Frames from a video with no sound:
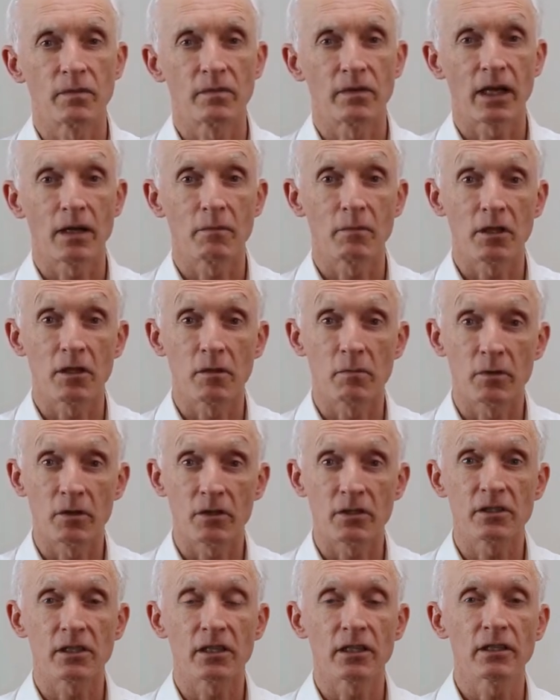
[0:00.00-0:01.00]
namely the
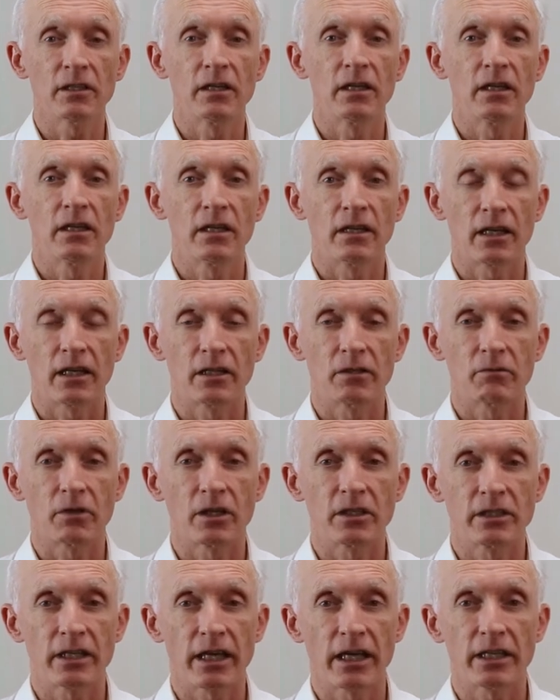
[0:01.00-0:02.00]
bursa and the
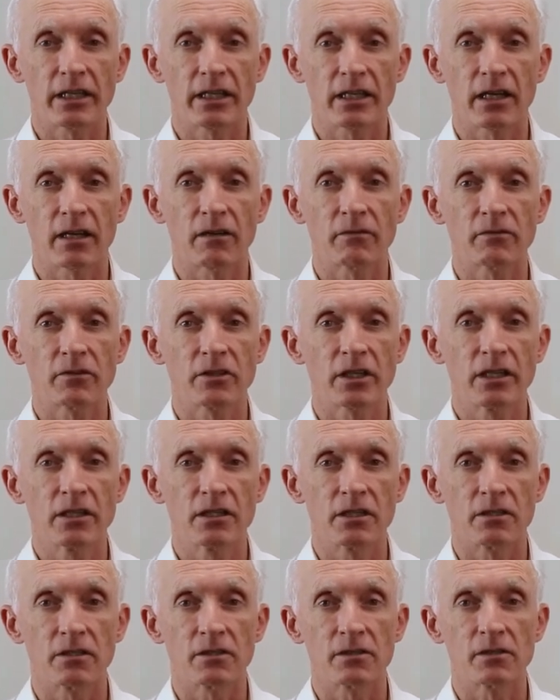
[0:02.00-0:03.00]
rotator cuff
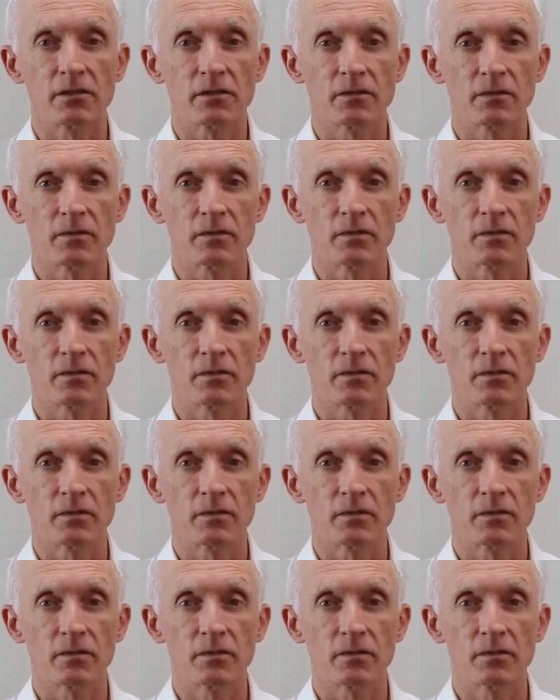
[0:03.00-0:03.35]
tendons.